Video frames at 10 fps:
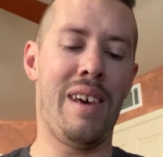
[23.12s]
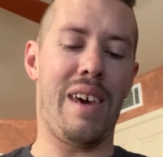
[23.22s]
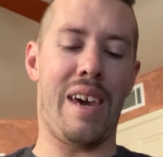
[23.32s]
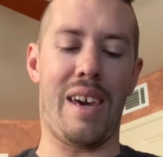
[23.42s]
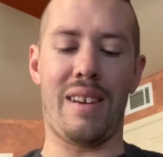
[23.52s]

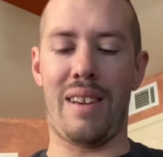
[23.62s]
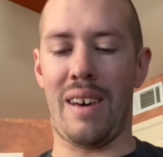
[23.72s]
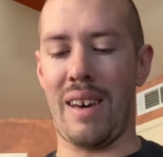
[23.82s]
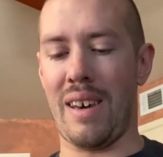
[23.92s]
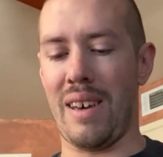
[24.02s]

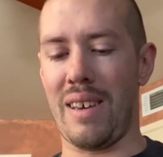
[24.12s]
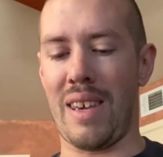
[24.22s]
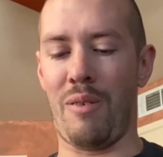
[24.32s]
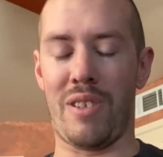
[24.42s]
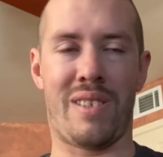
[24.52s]
And
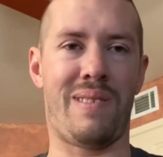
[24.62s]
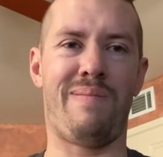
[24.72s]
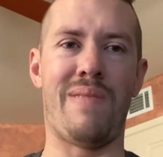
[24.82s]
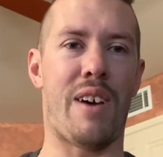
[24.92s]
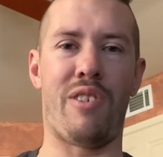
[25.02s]
he was
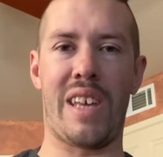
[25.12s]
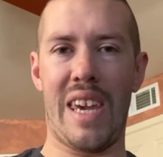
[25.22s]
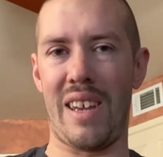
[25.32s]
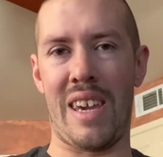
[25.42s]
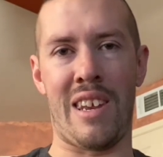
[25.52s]
not
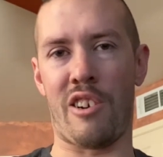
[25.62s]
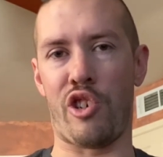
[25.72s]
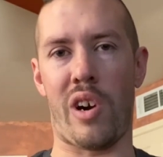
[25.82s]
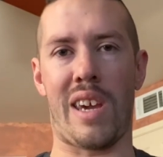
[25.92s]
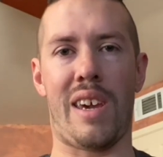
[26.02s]
really eating or
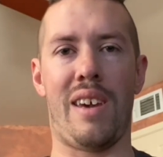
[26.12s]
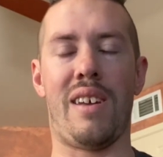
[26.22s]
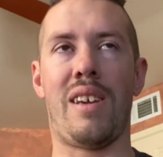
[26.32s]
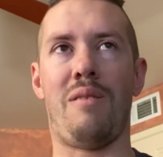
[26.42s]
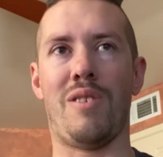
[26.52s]

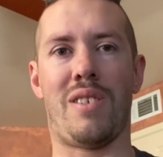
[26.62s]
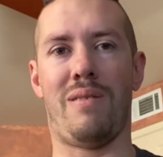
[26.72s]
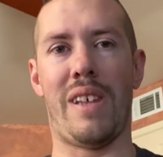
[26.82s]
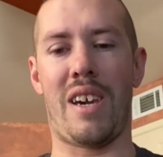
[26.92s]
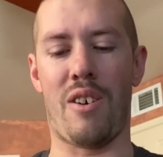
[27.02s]
drinking. He was
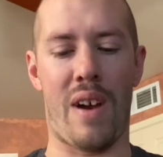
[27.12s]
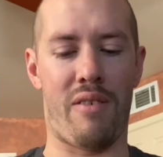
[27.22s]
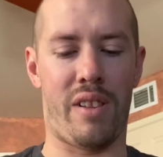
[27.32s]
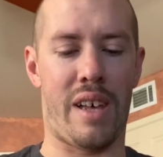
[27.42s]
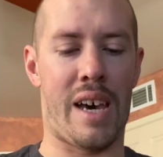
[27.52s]
laying
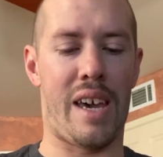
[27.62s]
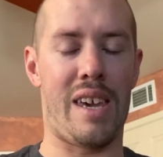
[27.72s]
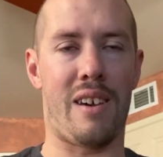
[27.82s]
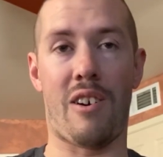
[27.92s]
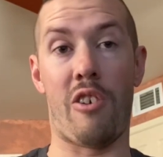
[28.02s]
around a lot.
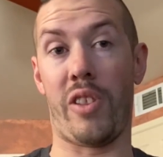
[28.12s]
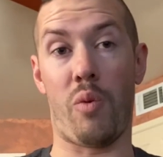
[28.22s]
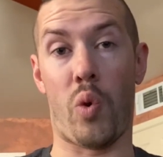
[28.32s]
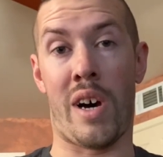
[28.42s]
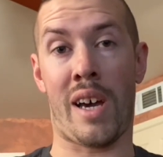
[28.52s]
He could hardly
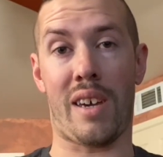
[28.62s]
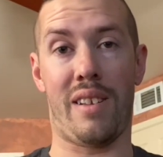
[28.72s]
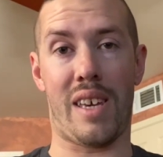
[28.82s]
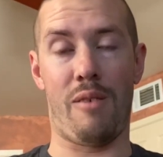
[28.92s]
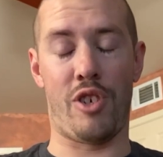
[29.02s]
walk,
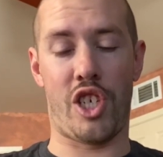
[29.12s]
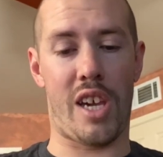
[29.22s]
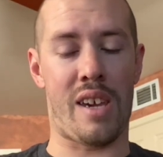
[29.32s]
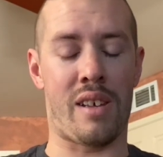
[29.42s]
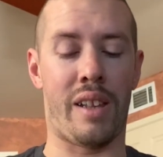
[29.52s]
like he was
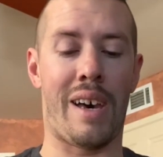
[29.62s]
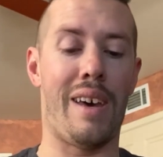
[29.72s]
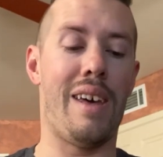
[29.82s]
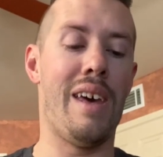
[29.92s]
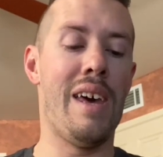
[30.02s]
shaking a
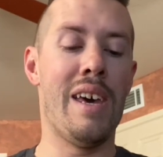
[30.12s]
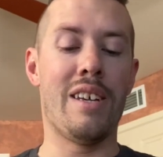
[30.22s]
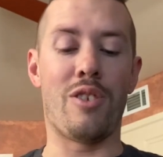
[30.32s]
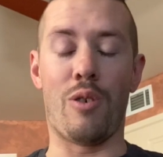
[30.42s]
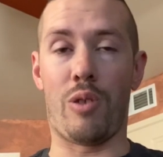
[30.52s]
lot.
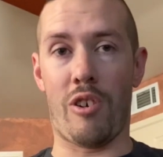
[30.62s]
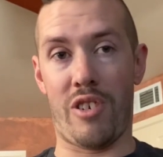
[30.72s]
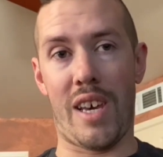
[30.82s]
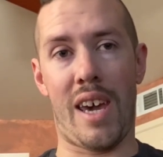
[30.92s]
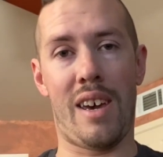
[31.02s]
So
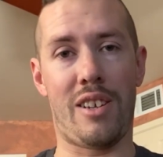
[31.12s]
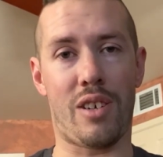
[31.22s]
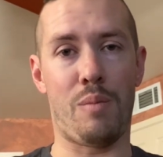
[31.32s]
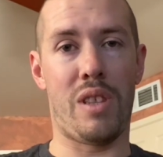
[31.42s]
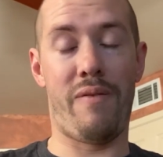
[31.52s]
Thursday, I
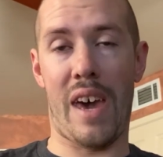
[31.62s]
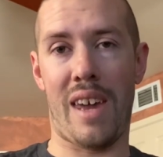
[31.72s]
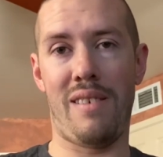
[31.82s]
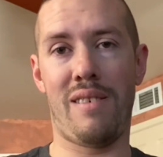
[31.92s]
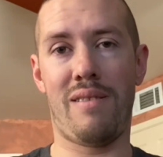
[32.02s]
took him to the
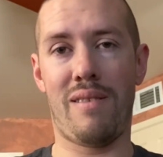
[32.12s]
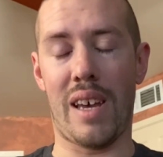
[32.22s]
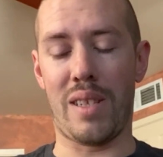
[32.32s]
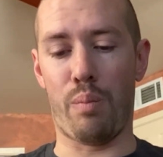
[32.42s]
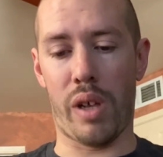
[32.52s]
vet,
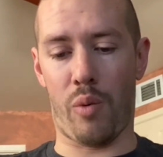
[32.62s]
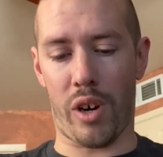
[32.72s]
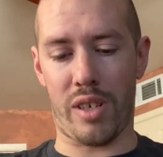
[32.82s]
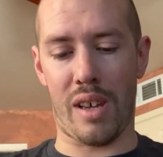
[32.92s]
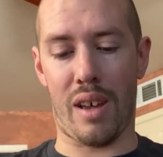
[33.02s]
had some blood
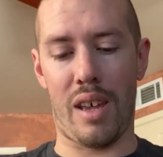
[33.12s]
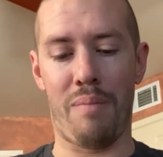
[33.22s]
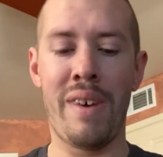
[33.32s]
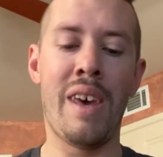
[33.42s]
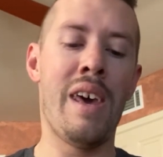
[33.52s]
work done on
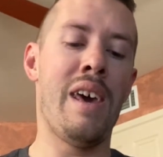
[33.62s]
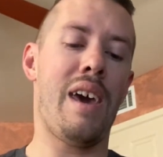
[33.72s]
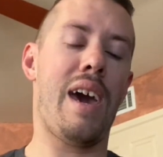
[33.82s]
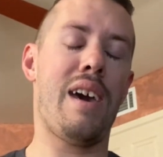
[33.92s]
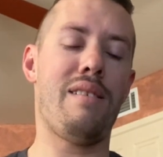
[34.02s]
him.
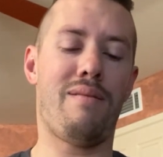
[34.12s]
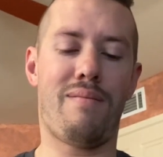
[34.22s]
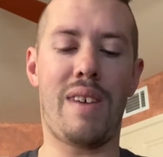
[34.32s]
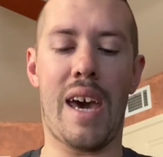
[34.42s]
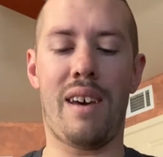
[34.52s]
And
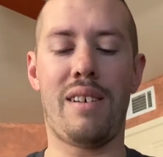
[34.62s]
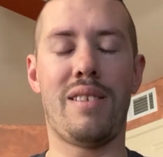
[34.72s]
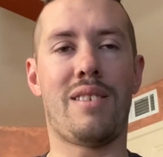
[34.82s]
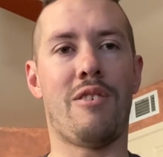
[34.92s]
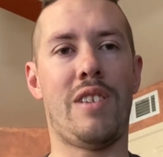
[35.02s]
yeah,
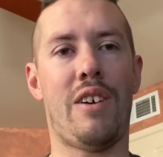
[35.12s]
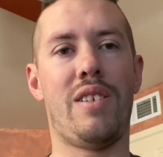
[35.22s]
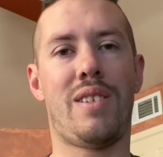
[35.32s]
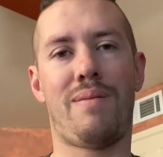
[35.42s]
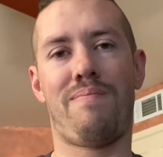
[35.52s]
his turns out
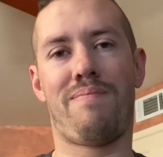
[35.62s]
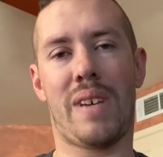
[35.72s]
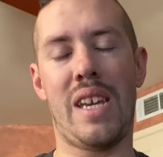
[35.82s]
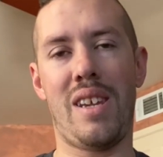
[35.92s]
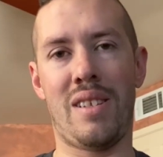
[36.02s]
his
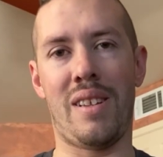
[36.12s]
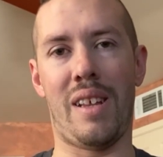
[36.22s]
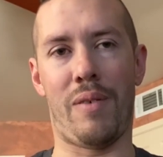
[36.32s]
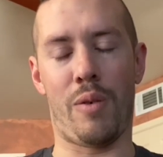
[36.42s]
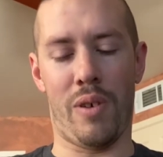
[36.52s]
kidneys and
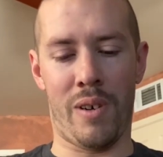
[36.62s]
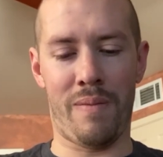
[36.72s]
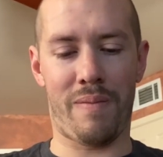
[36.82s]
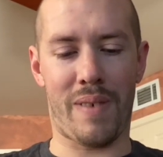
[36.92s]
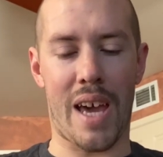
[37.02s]
liver were
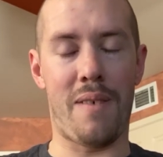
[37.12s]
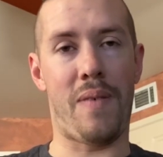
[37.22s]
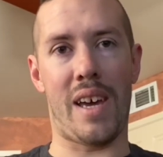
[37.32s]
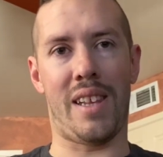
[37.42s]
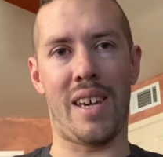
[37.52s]
kind of
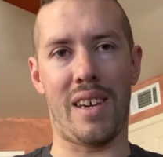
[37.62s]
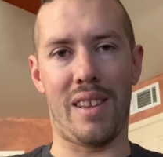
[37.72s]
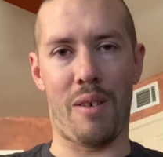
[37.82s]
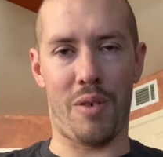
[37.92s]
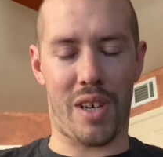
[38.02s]
failing,
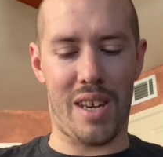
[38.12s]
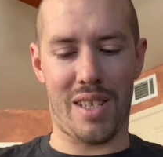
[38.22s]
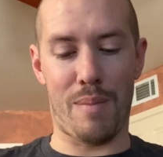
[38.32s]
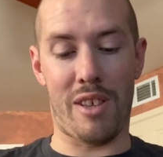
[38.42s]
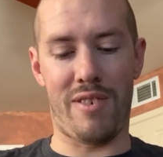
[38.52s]
and they were looking at
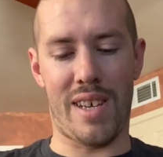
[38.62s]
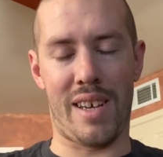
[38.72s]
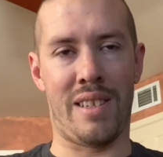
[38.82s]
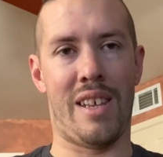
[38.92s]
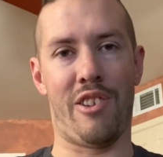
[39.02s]
some other
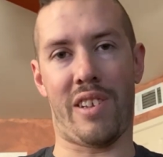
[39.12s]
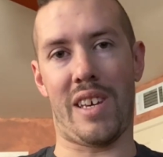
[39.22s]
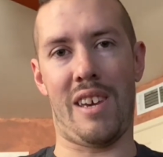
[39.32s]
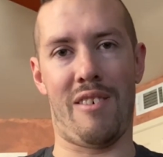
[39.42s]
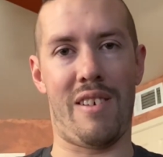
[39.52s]
signs that looked
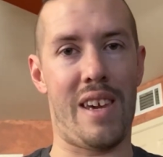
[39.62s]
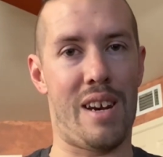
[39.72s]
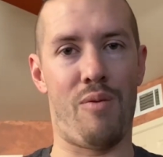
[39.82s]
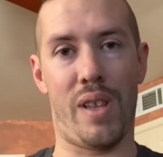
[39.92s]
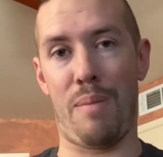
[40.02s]
like either he had
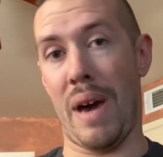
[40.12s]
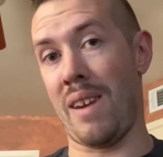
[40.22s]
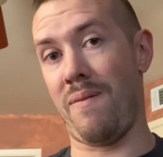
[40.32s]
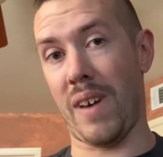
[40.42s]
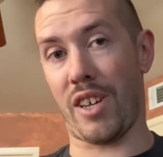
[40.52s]
a really bad
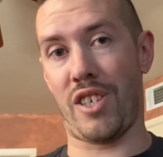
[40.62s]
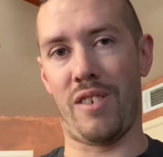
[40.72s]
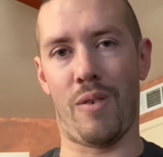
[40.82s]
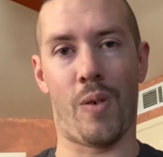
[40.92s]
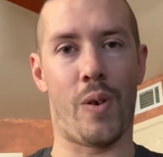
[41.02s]

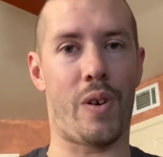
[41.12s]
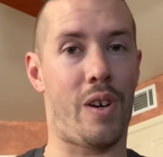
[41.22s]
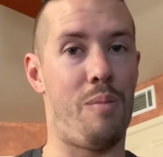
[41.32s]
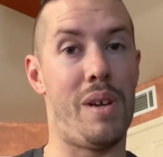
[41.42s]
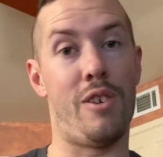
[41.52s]
infection or it
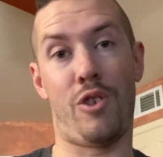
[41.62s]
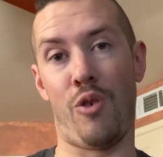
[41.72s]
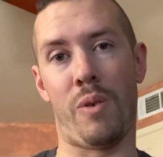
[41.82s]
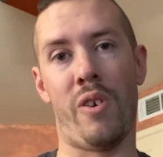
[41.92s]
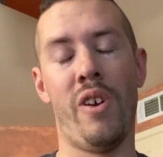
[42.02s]
could have been a
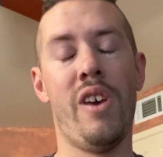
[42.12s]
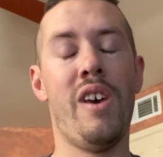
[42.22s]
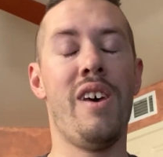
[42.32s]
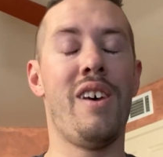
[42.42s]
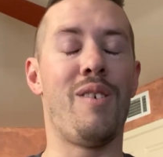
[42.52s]
tumor,
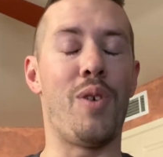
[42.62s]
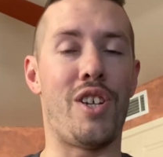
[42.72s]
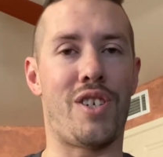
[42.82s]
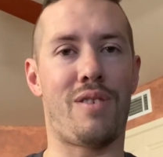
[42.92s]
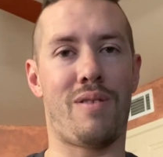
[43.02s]

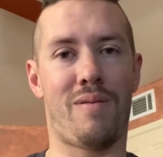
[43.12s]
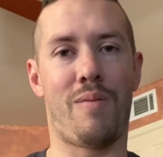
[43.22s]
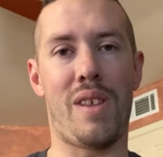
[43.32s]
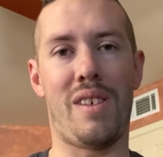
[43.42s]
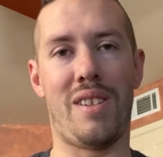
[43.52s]
which
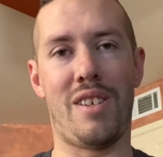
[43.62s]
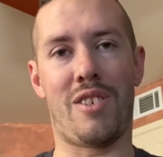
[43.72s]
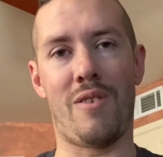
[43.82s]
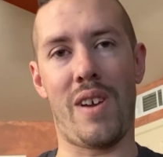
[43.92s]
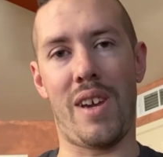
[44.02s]
with his
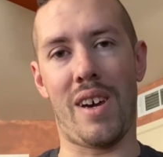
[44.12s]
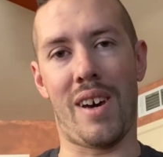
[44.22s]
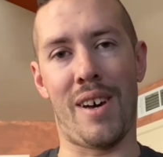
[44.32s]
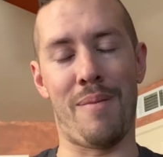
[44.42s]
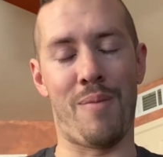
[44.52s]
history,
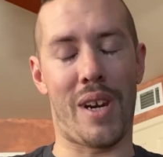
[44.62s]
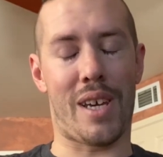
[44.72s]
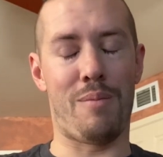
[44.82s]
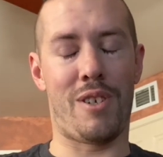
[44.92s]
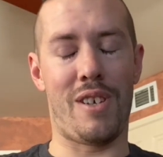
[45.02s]
when it
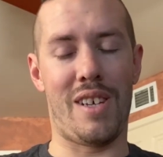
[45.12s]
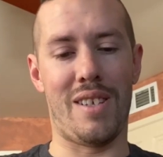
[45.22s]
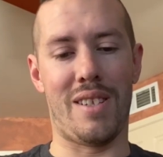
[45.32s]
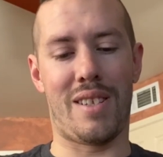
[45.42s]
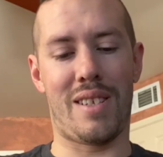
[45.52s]
comes to
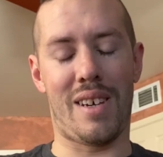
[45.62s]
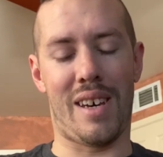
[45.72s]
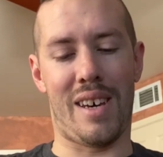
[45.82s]
his